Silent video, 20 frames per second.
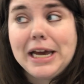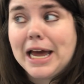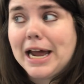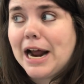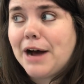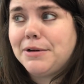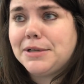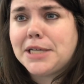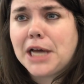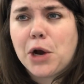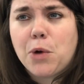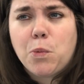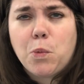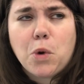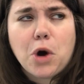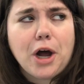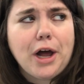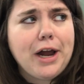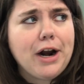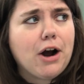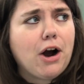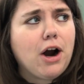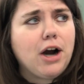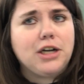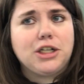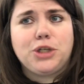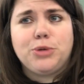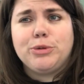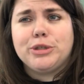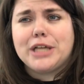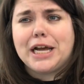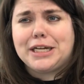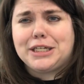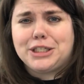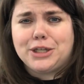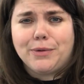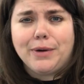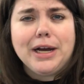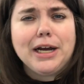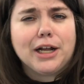and I was like, she was like
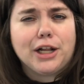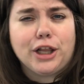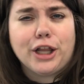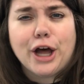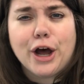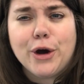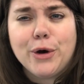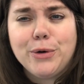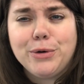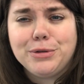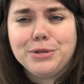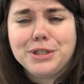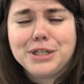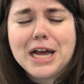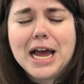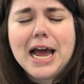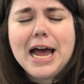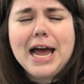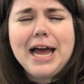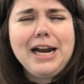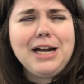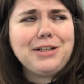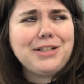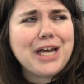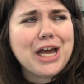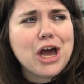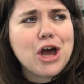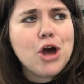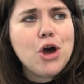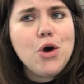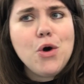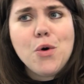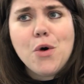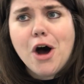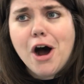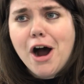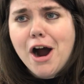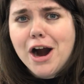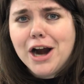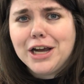sewing clothes. I was like, who
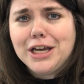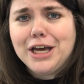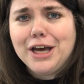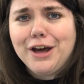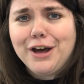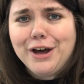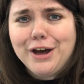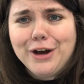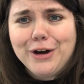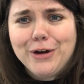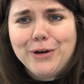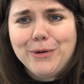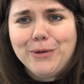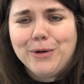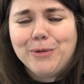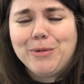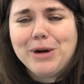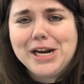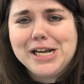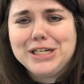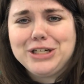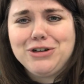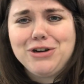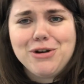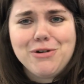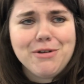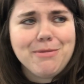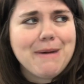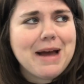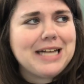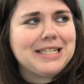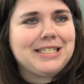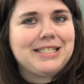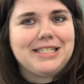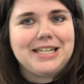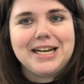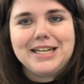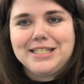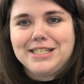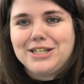are you? What did you do with my
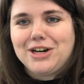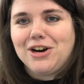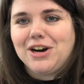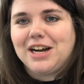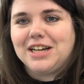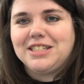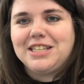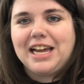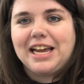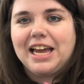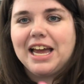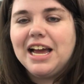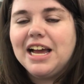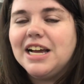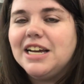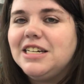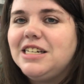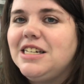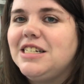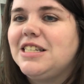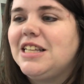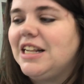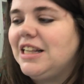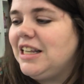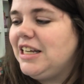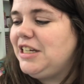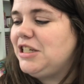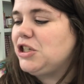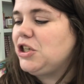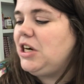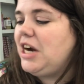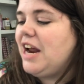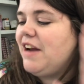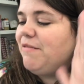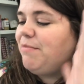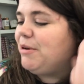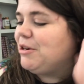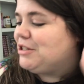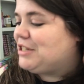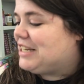sister? Because like, she's the least
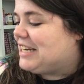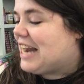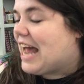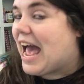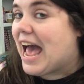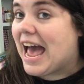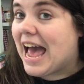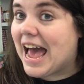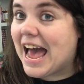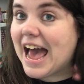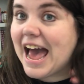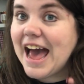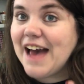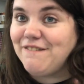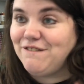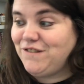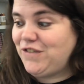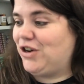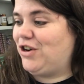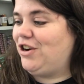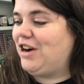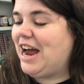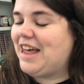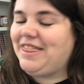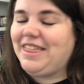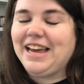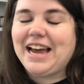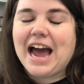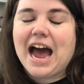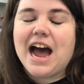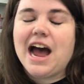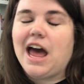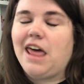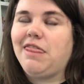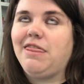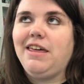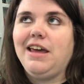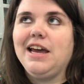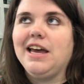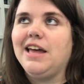creative person ever. I think
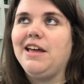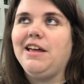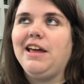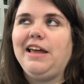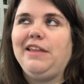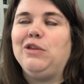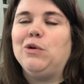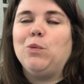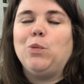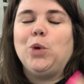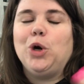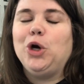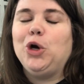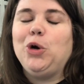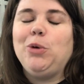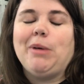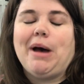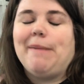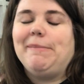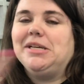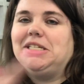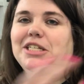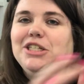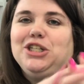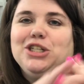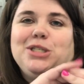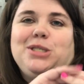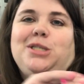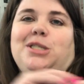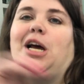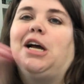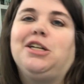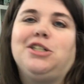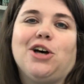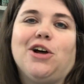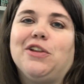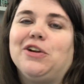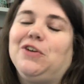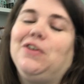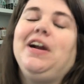in the womb, I must have just sucked
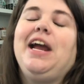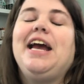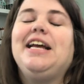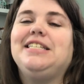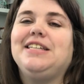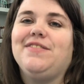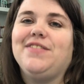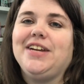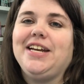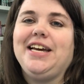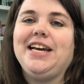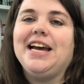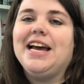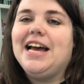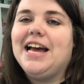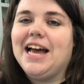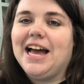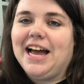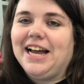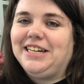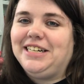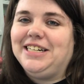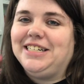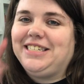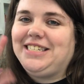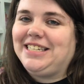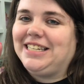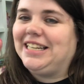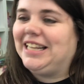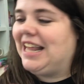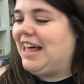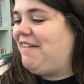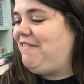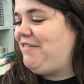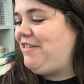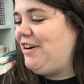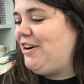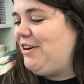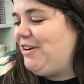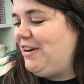all the creativity and just
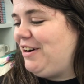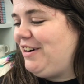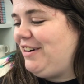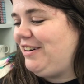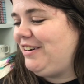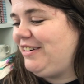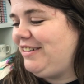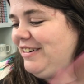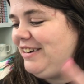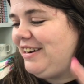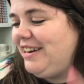left her.